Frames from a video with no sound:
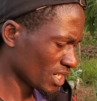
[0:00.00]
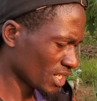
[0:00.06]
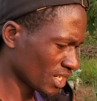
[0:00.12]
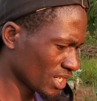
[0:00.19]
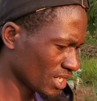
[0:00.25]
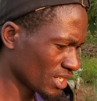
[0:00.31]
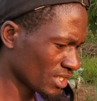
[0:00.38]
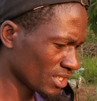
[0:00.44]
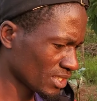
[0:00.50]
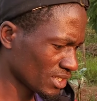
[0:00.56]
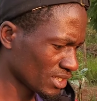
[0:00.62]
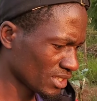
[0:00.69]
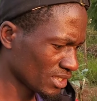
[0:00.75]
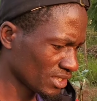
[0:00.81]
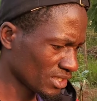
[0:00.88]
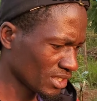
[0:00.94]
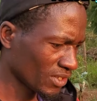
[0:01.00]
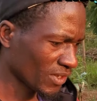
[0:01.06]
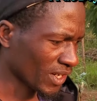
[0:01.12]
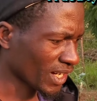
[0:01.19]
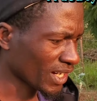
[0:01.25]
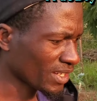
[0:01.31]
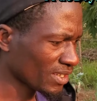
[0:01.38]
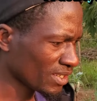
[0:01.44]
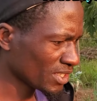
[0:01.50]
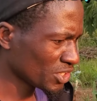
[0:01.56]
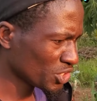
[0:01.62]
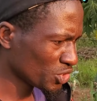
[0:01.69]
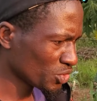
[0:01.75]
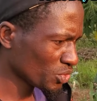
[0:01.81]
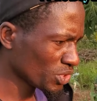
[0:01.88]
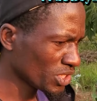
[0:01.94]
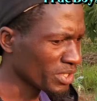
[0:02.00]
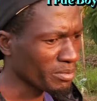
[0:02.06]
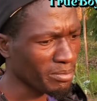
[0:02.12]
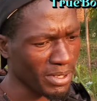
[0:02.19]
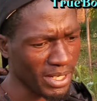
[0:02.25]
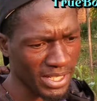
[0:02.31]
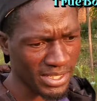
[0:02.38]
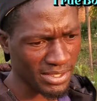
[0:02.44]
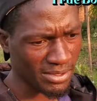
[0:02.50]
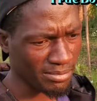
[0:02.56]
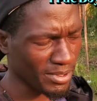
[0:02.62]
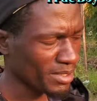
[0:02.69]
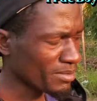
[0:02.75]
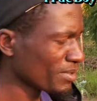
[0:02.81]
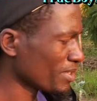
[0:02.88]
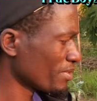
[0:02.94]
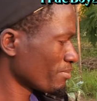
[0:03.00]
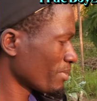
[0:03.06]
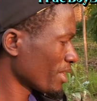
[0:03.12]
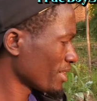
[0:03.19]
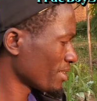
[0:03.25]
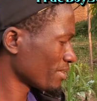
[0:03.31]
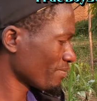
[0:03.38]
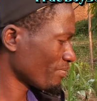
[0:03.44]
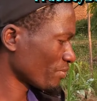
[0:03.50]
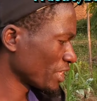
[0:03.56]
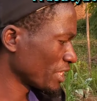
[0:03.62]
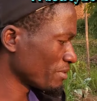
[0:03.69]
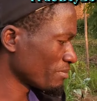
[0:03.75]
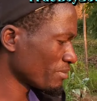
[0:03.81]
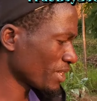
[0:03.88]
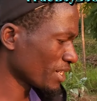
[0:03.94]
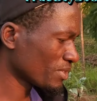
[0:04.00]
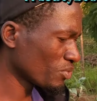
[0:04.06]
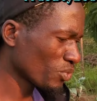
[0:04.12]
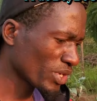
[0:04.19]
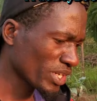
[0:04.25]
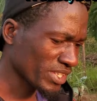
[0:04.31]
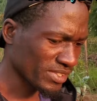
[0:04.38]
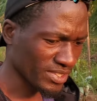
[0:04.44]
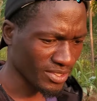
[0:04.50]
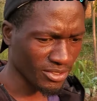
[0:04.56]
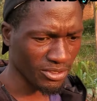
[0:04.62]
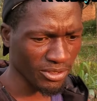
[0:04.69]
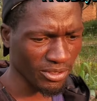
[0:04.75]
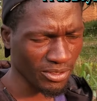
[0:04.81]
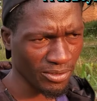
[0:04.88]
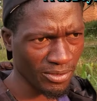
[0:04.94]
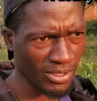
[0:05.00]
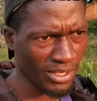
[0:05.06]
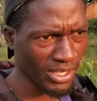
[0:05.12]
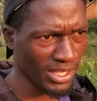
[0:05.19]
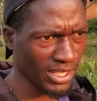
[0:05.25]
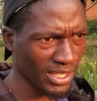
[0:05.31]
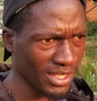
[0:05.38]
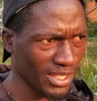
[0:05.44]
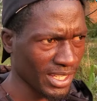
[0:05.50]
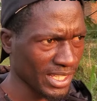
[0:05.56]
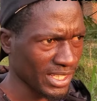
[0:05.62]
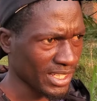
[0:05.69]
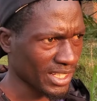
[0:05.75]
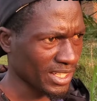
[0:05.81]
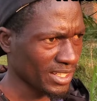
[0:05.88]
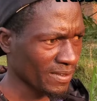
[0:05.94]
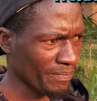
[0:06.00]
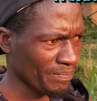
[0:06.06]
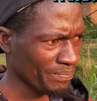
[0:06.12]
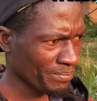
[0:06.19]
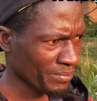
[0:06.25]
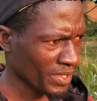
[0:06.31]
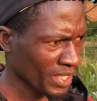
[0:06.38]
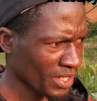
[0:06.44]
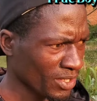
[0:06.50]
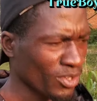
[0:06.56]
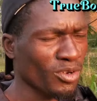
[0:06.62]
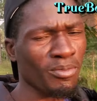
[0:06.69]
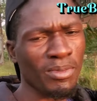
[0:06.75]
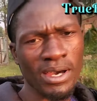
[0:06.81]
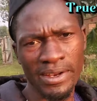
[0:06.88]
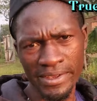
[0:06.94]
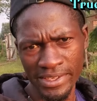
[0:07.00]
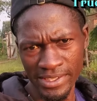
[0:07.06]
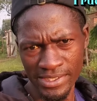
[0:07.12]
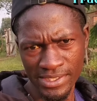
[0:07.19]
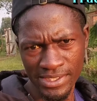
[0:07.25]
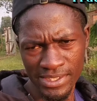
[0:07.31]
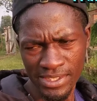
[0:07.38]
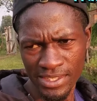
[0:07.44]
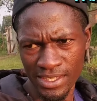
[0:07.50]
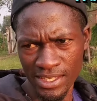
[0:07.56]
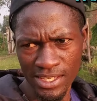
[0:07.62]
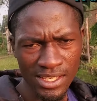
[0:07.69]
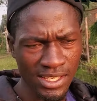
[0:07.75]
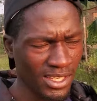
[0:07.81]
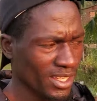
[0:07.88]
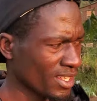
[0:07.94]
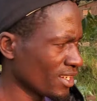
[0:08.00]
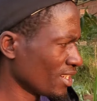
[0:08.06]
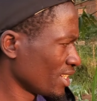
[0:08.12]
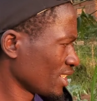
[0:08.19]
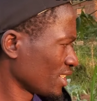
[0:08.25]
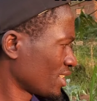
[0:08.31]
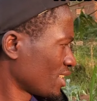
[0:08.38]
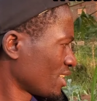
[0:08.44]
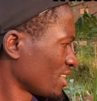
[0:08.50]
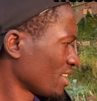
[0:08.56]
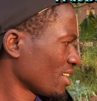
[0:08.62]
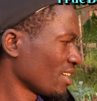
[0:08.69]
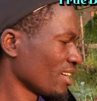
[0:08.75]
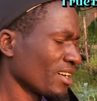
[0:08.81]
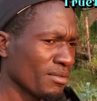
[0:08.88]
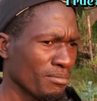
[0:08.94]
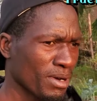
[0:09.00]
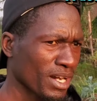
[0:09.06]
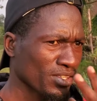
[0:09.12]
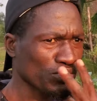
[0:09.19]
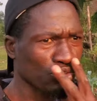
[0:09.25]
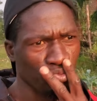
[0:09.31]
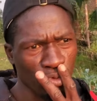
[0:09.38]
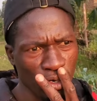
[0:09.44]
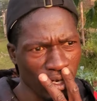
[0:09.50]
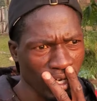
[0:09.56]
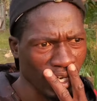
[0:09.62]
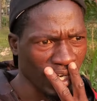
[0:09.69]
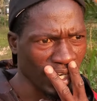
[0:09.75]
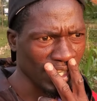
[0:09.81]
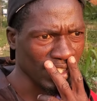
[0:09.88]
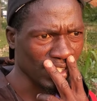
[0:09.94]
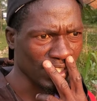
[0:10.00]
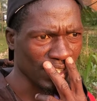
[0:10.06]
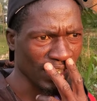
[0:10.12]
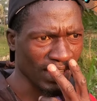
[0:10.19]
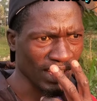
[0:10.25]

can lead you in bad, maybe in bad ways, you know, like robberies, like bang smokers,